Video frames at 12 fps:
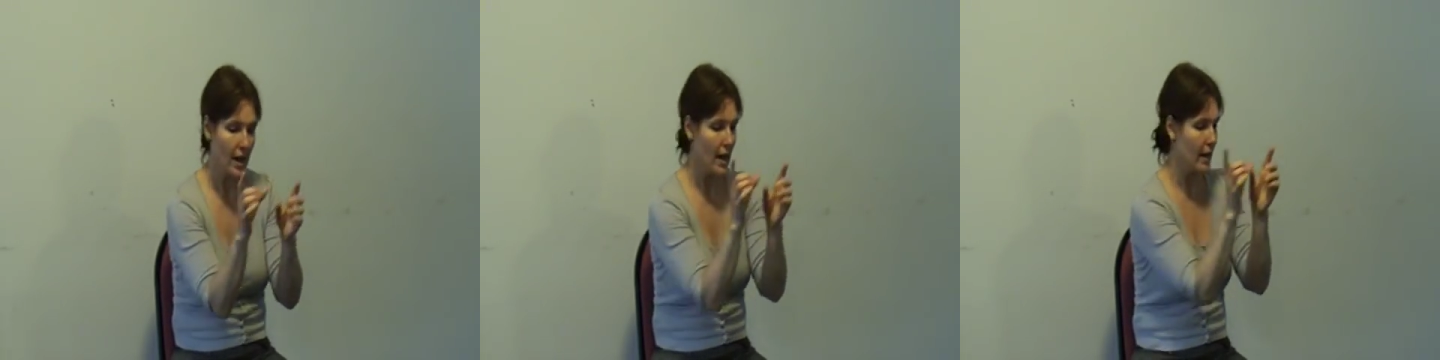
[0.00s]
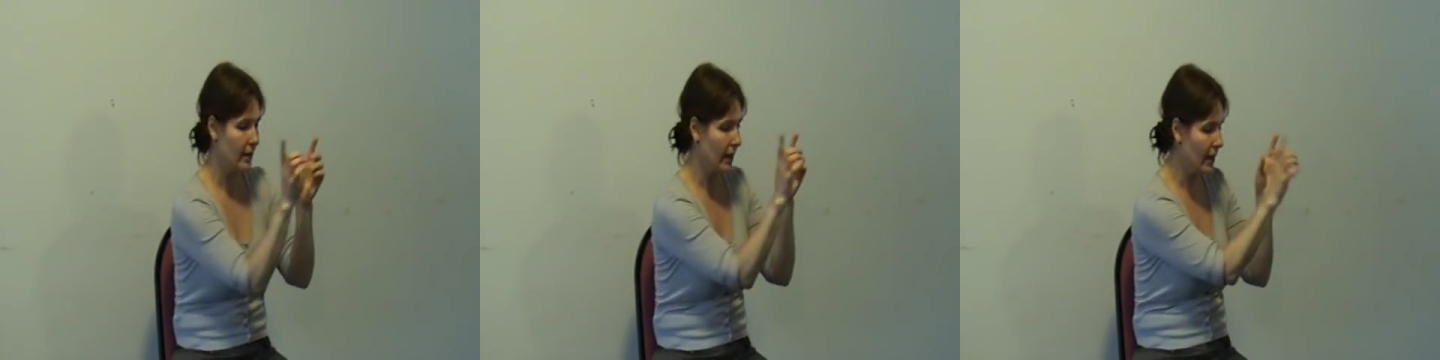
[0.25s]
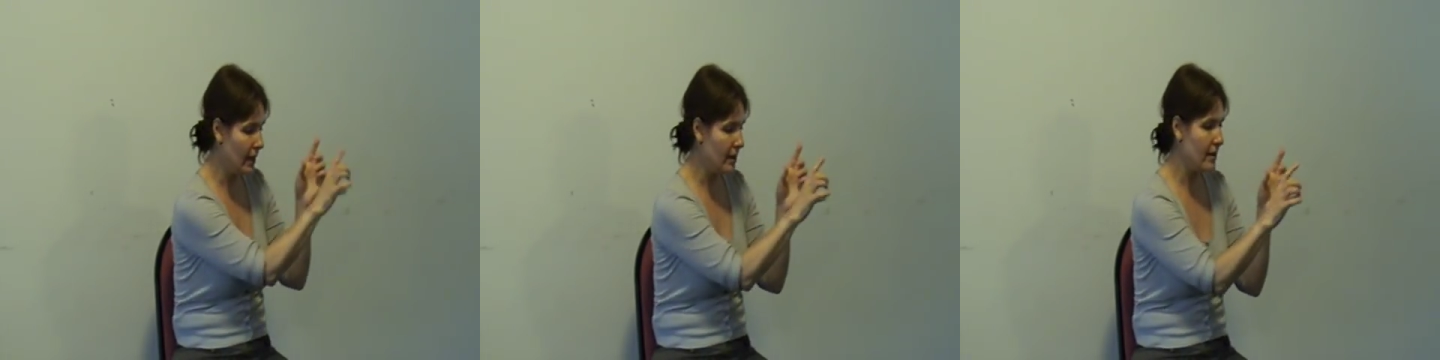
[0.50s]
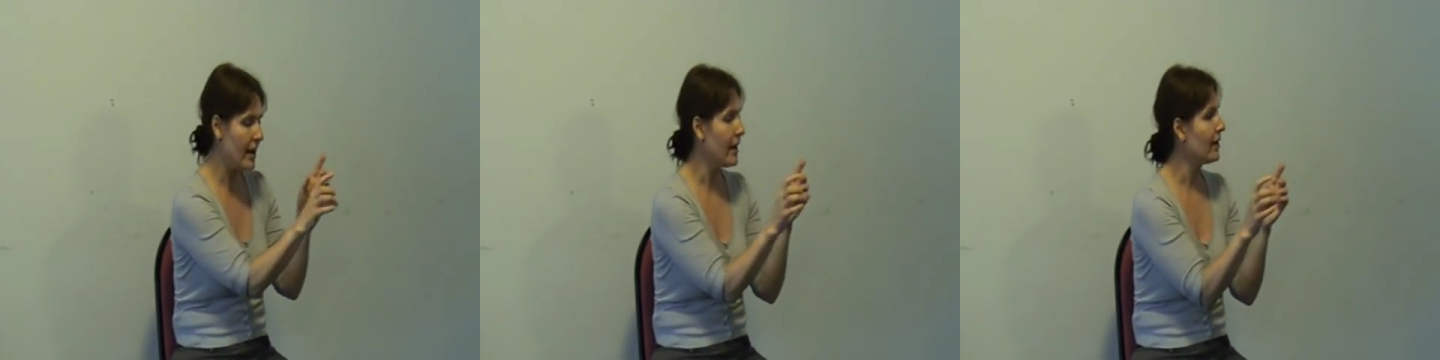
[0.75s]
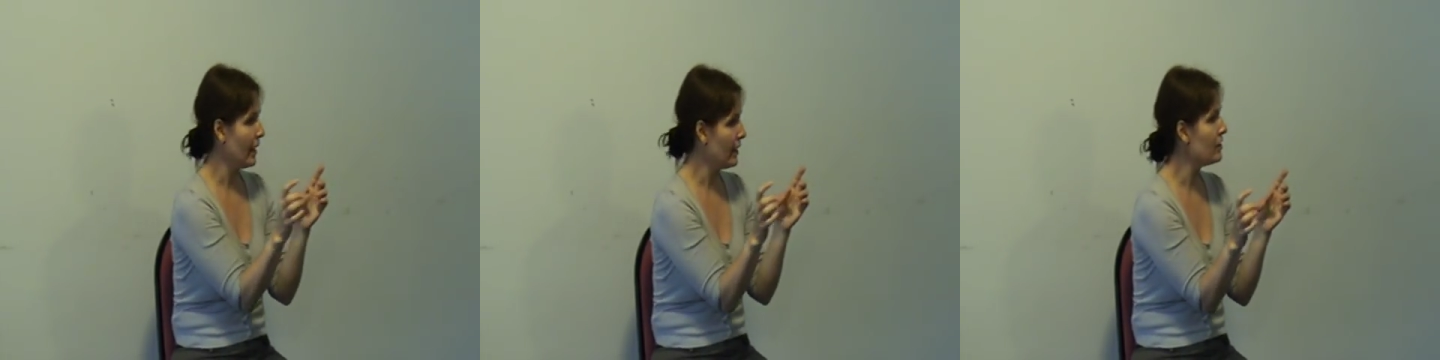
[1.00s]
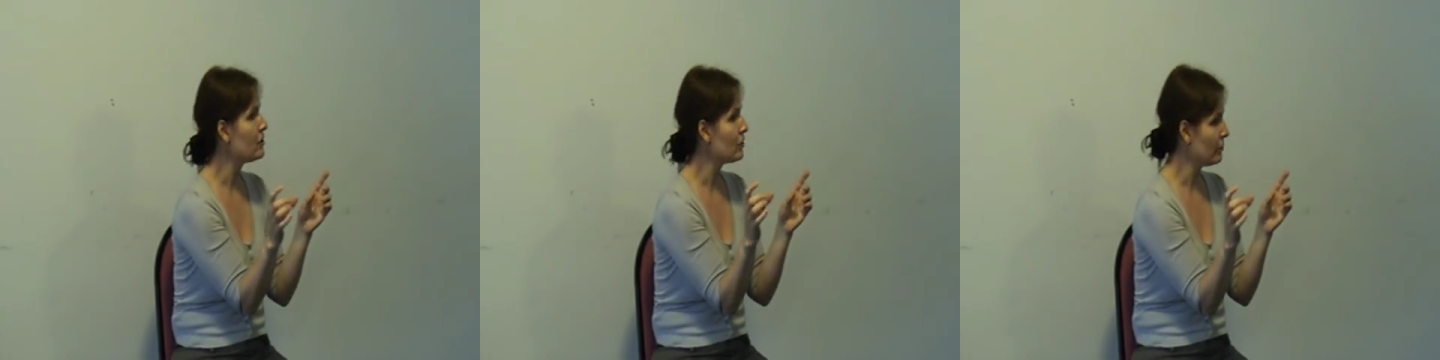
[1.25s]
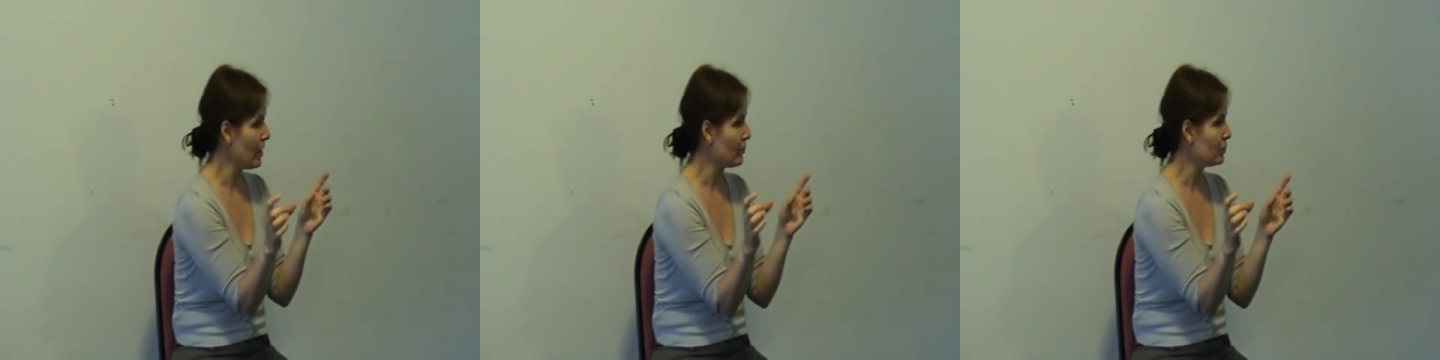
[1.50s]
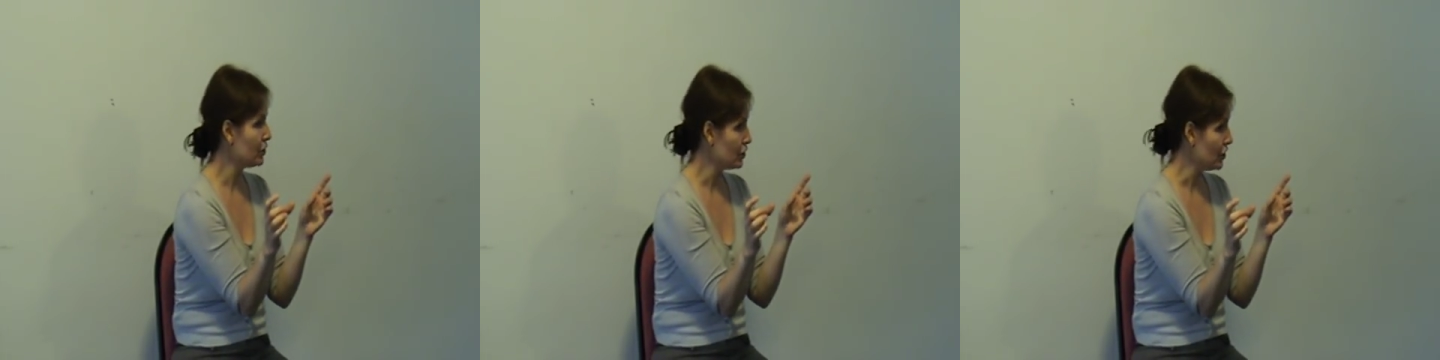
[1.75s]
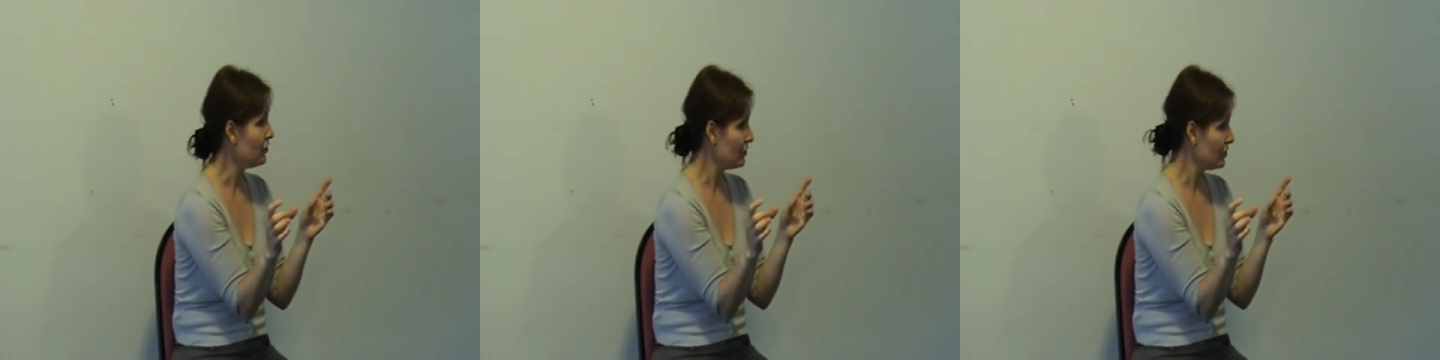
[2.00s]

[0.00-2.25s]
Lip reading: And in that interruption,